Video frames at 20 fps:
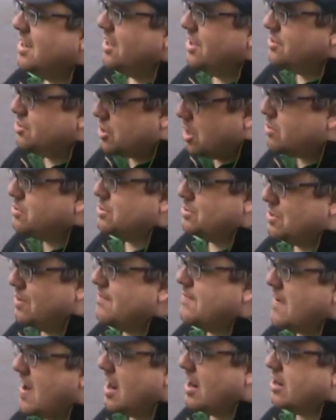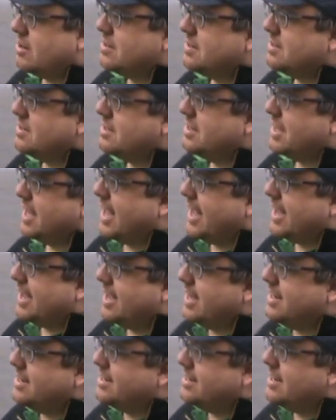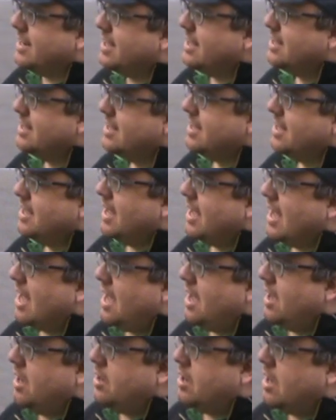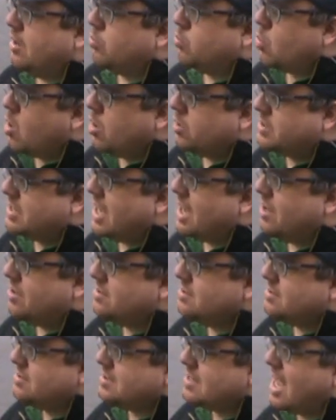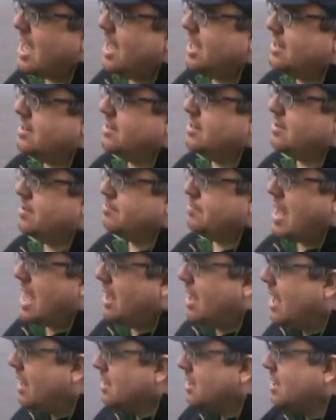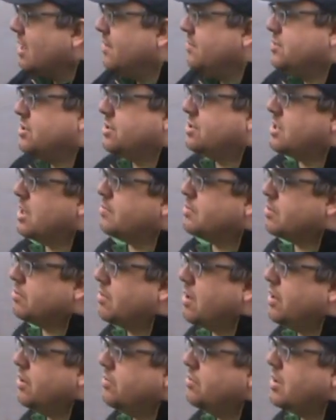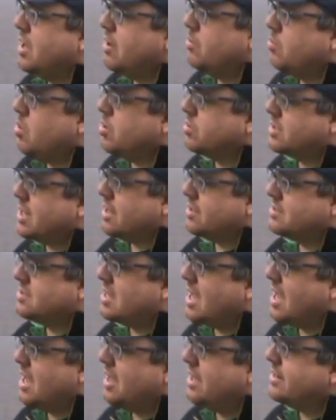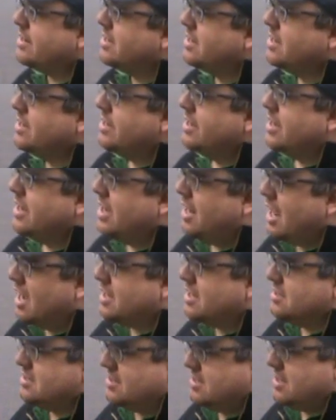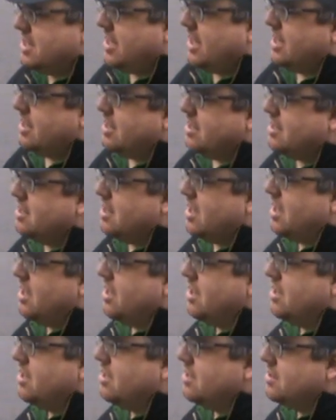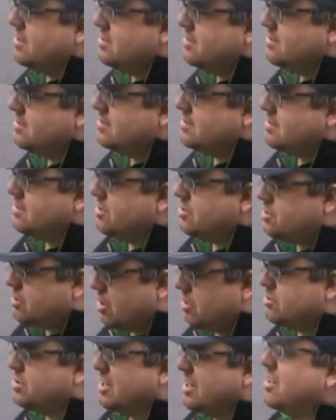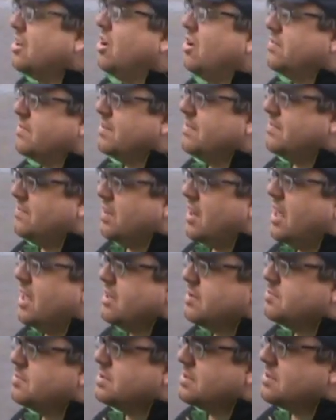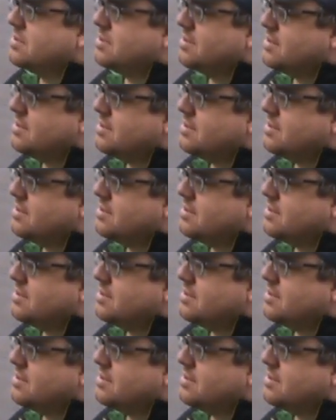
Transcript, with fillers: The church is on fire. And I, I walked outside. I, I lived just up the road. I walked outside and I could see uh, the church had gone flames.